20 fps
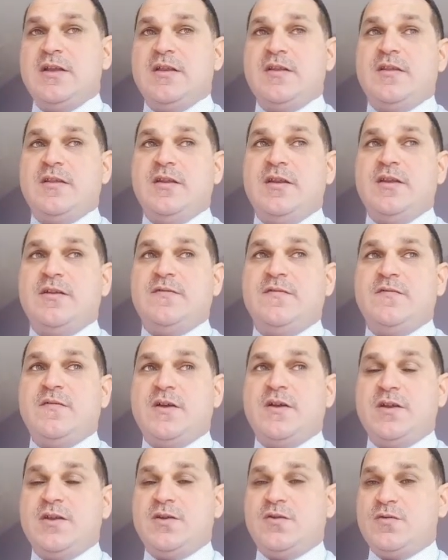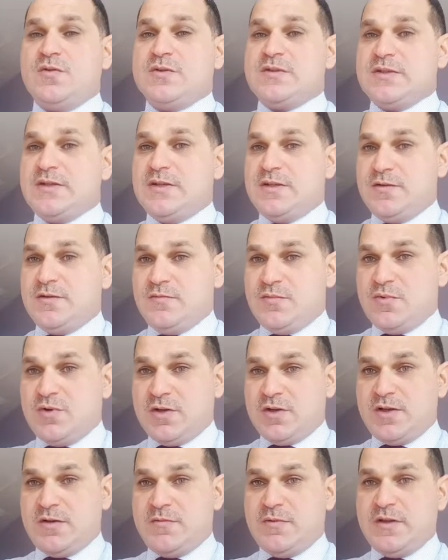The left varicocele more
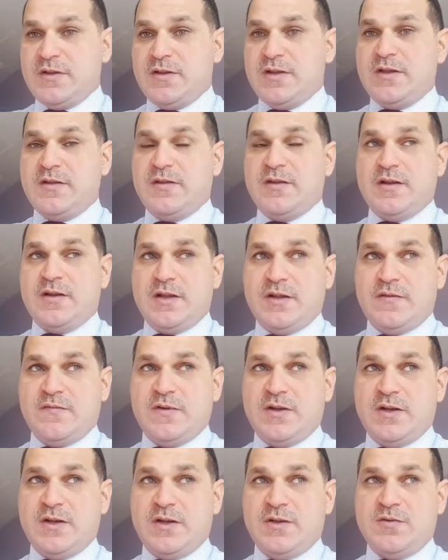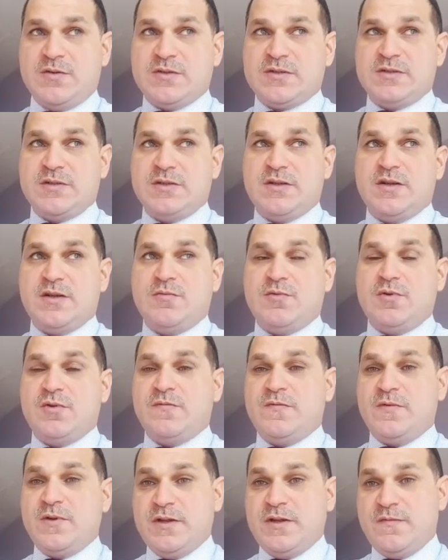common than the right varicocele.
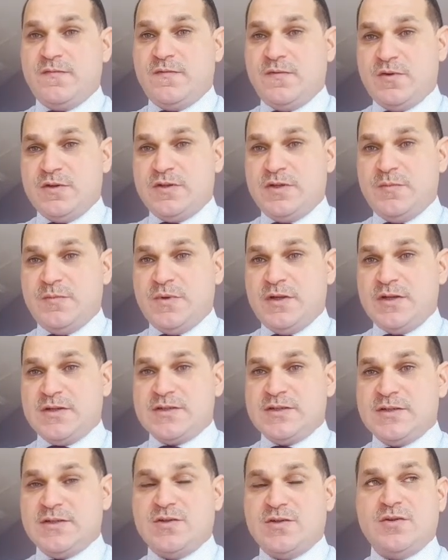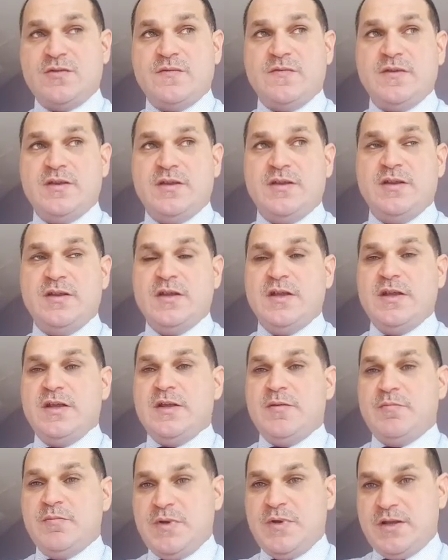About 40% of the
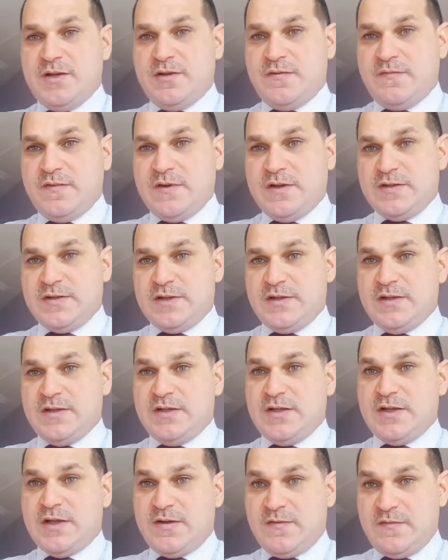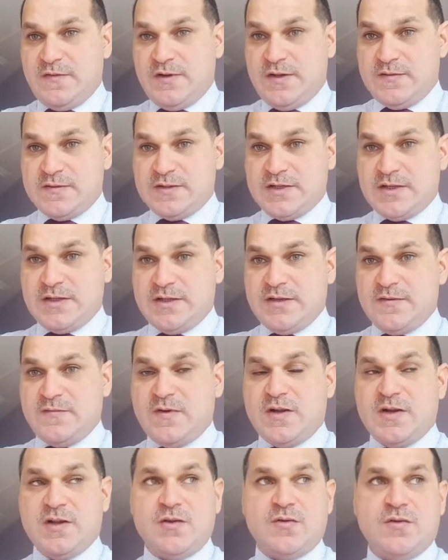male infertility have left-sided
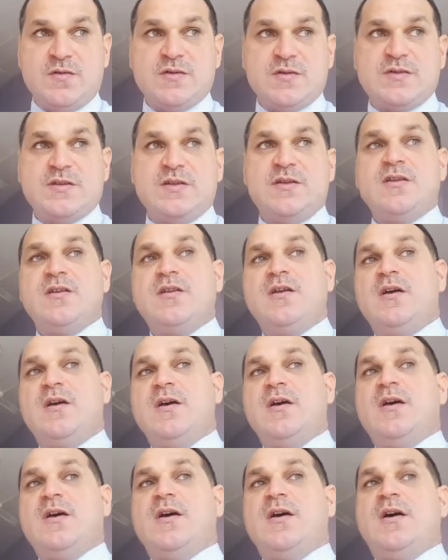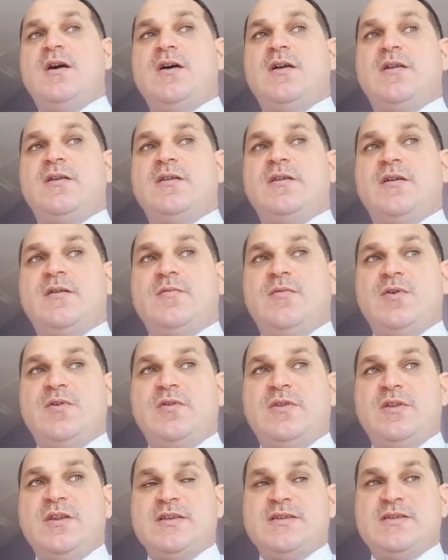varicocele, and
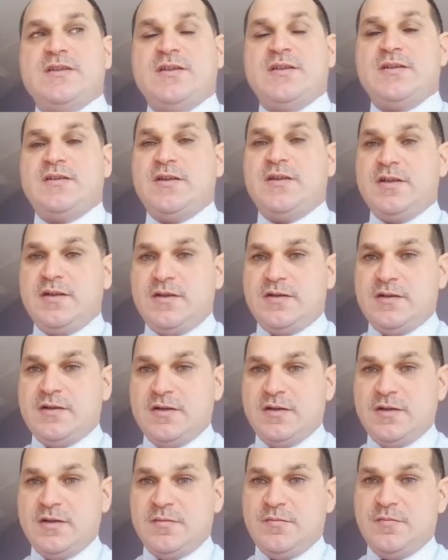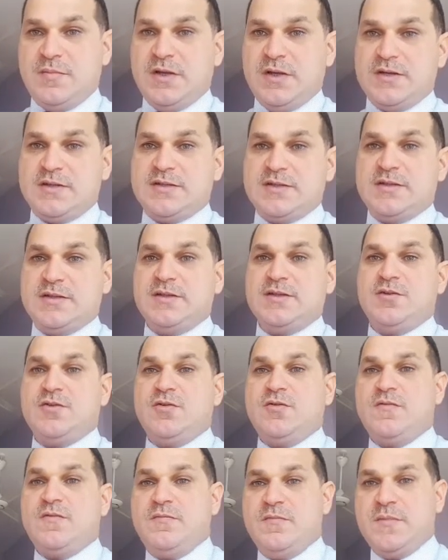about less than 10%
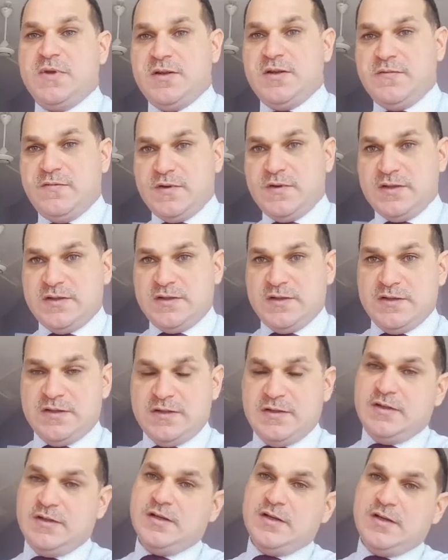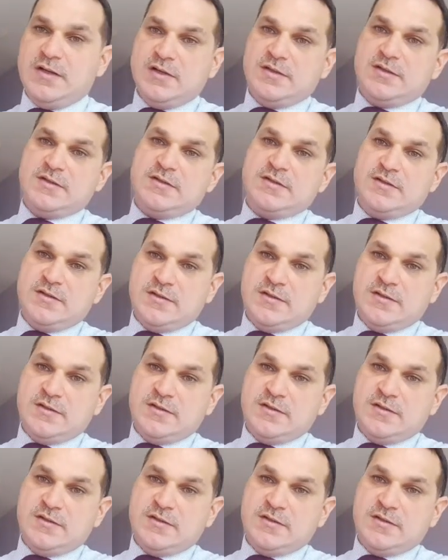of male infertility has